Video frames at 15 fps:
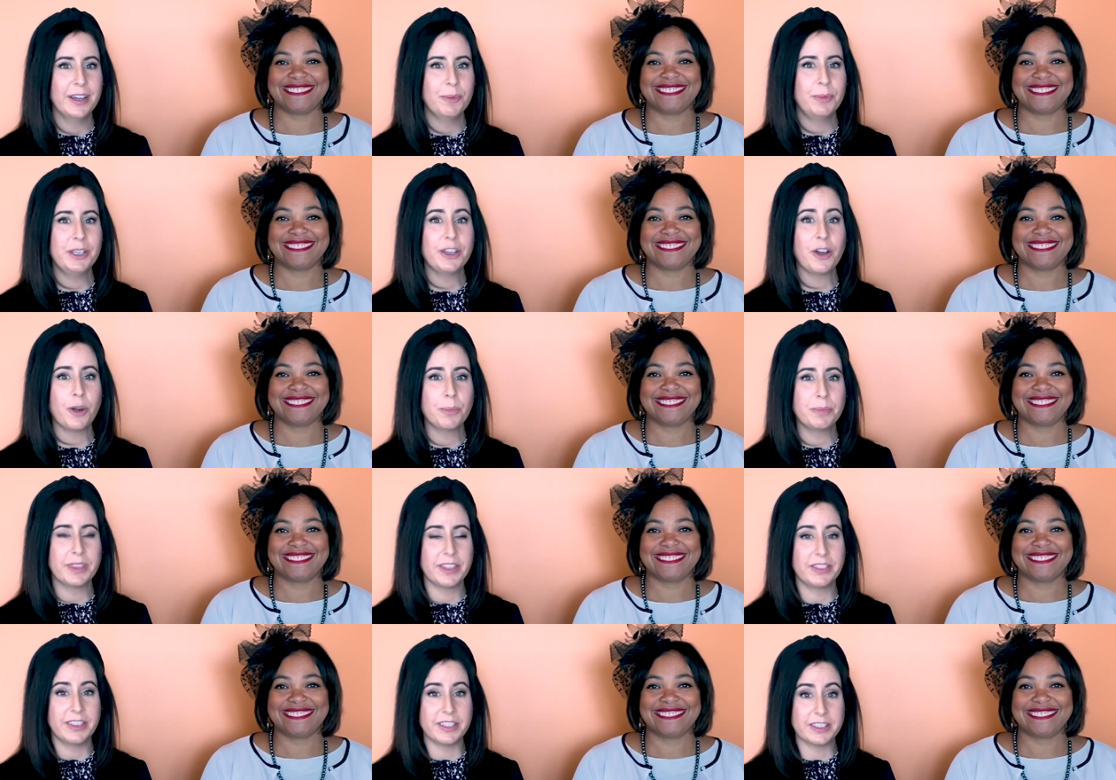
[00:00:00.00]
Speaker 1: We hope
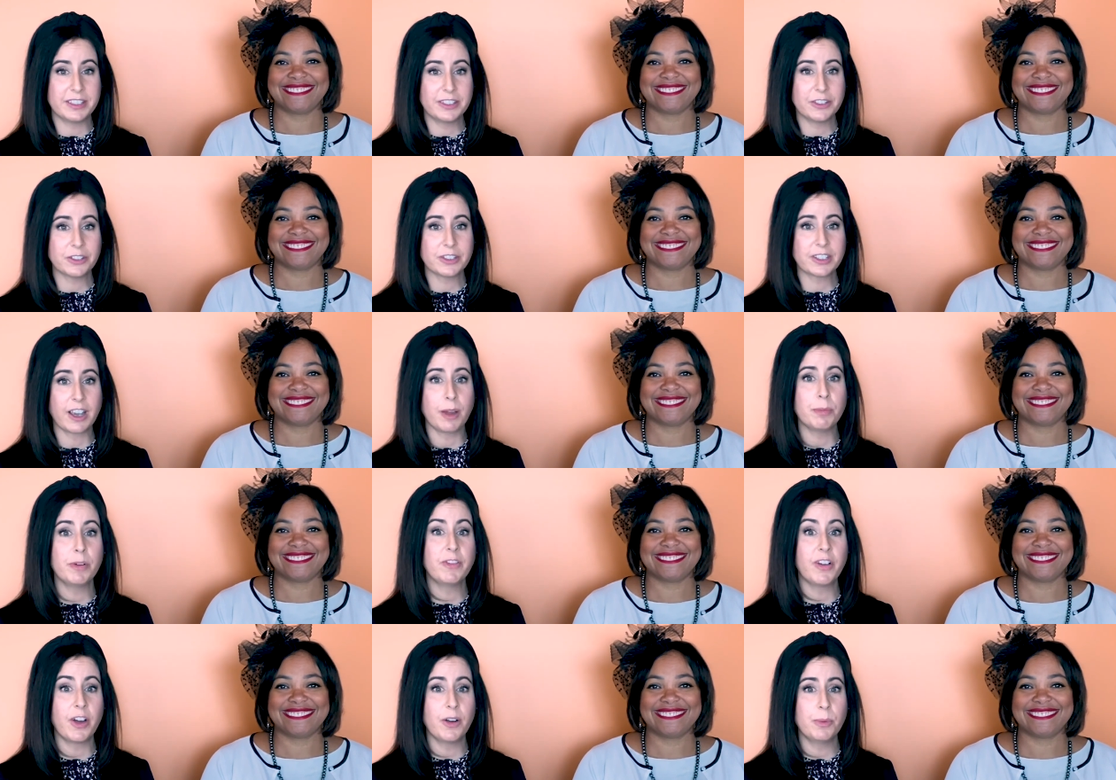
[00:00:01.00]
that this year's Cup
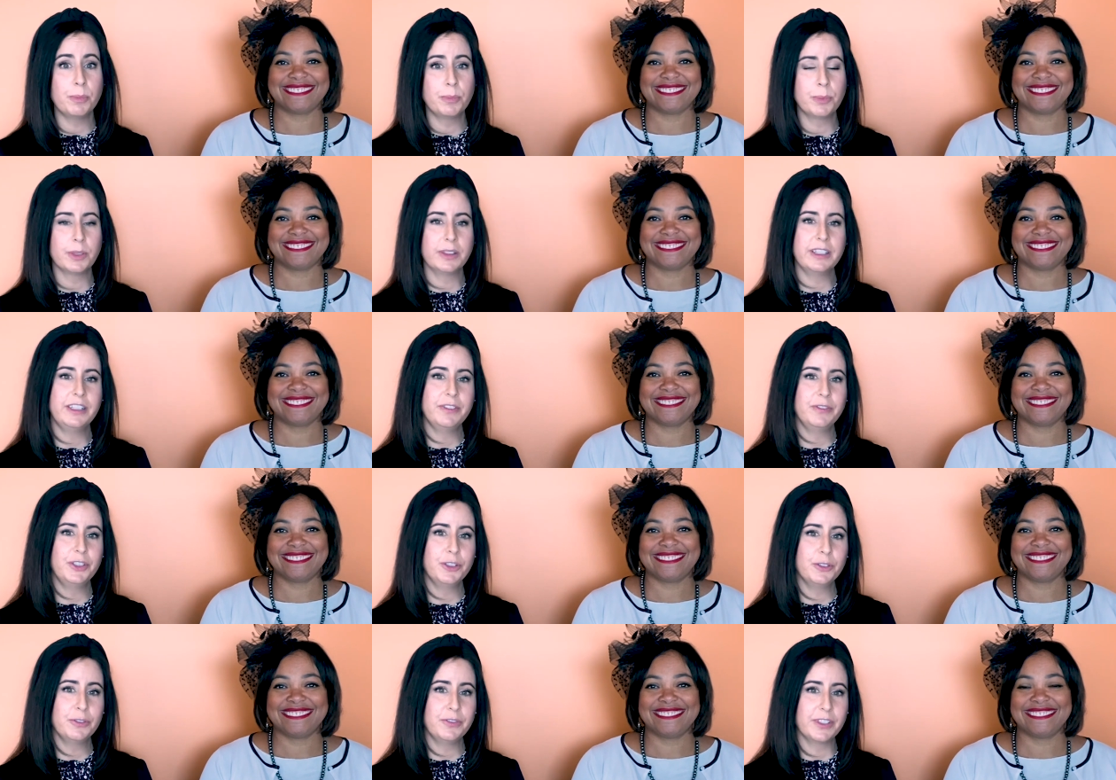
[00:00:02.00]
of Hope will leave
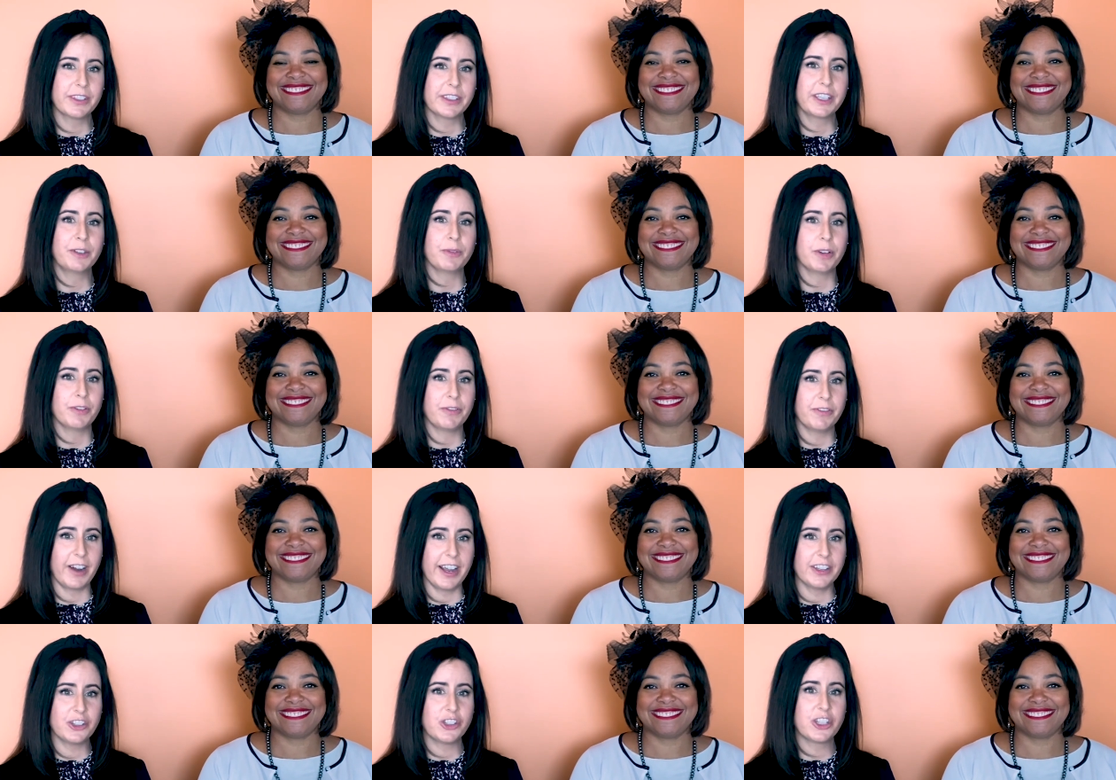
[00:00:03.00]
you feeling
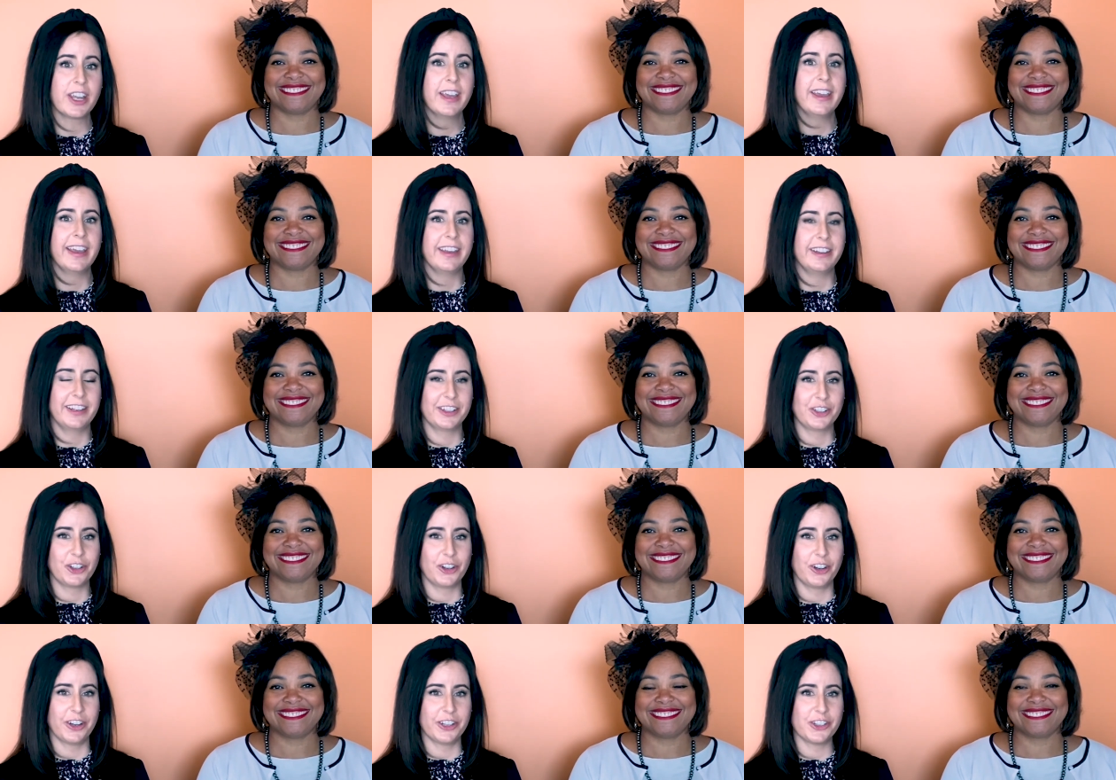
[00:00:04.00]
refreshed and
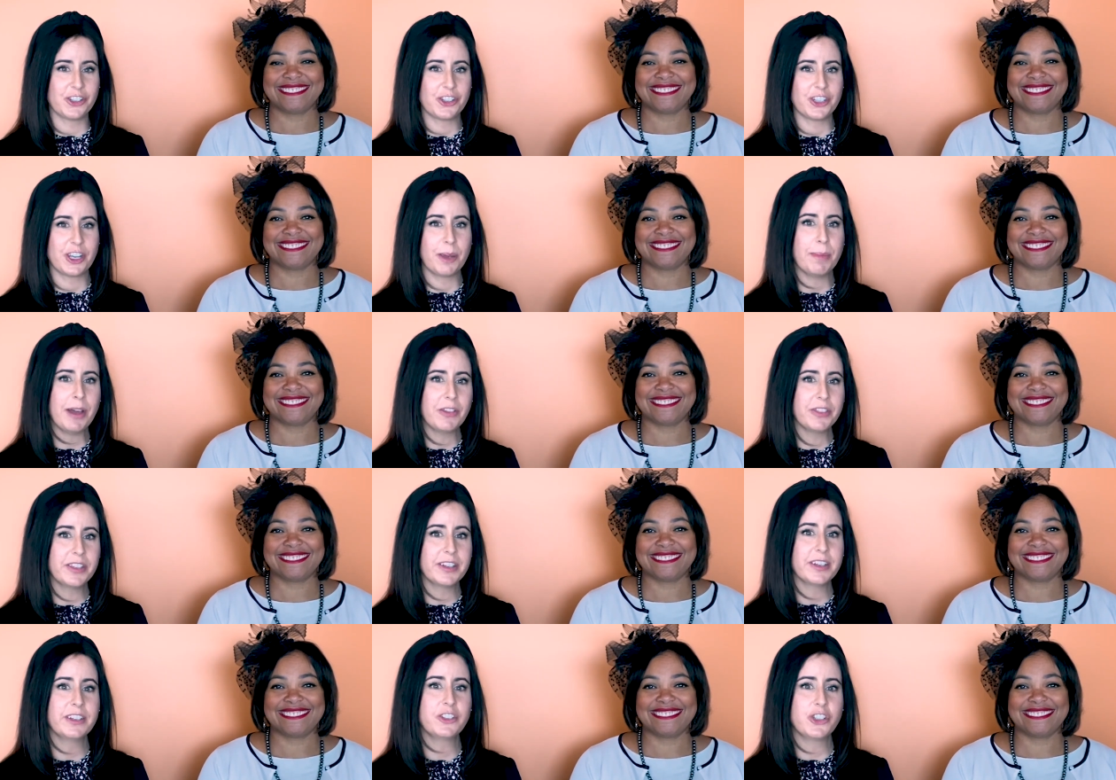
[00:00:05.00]
encouraged about
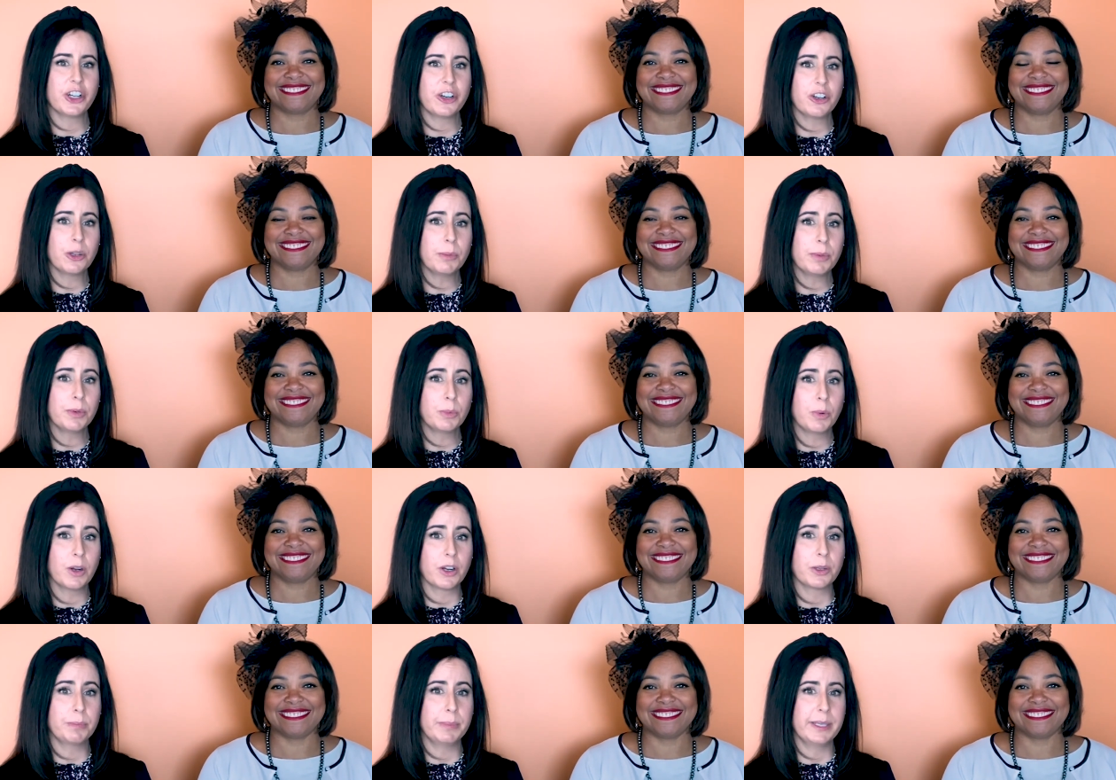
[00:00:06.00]
the charitable
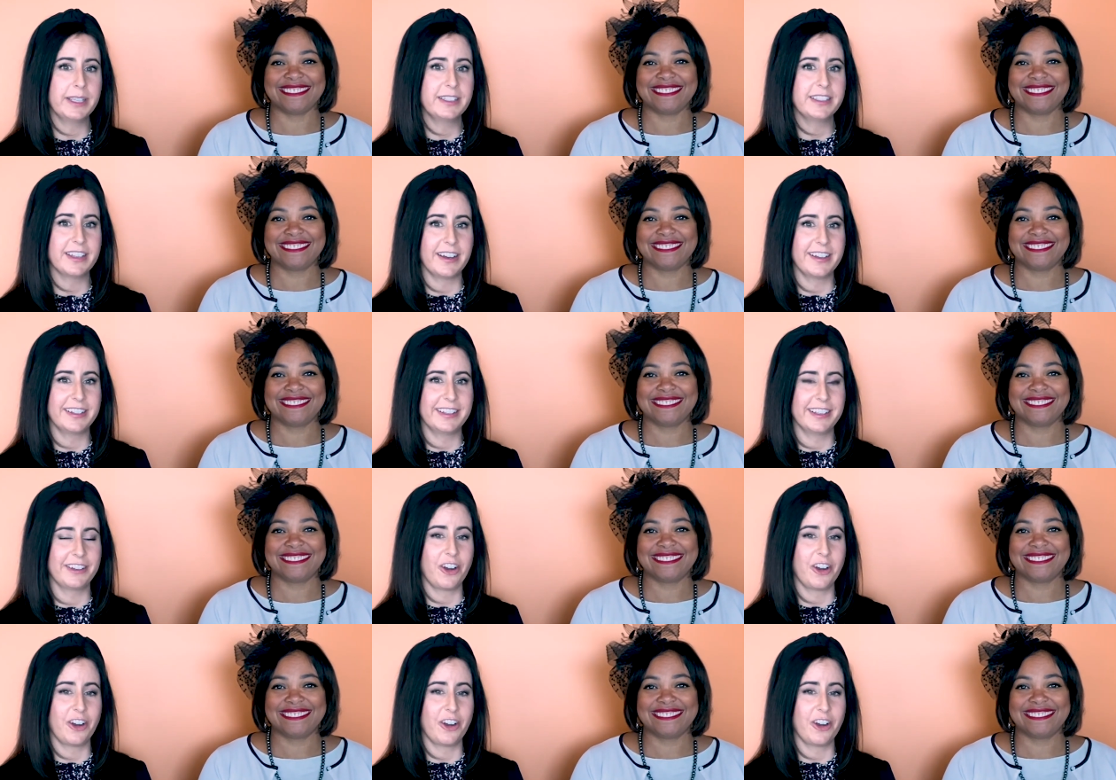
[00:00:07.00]
work being done in